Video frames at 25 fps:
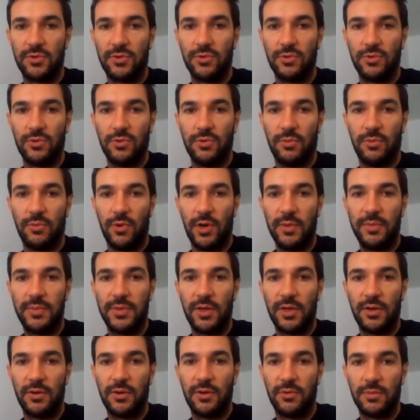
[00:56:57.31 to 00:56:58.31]
to
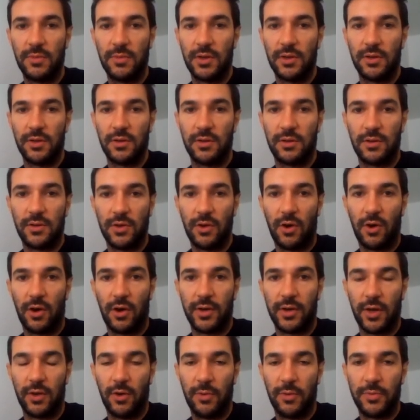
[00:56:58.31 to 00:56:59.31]
molybdenum,
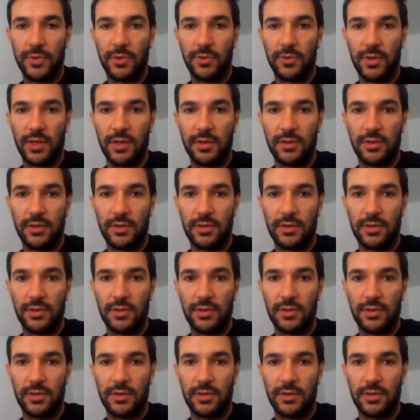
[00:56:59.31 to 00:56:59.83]
niobium, and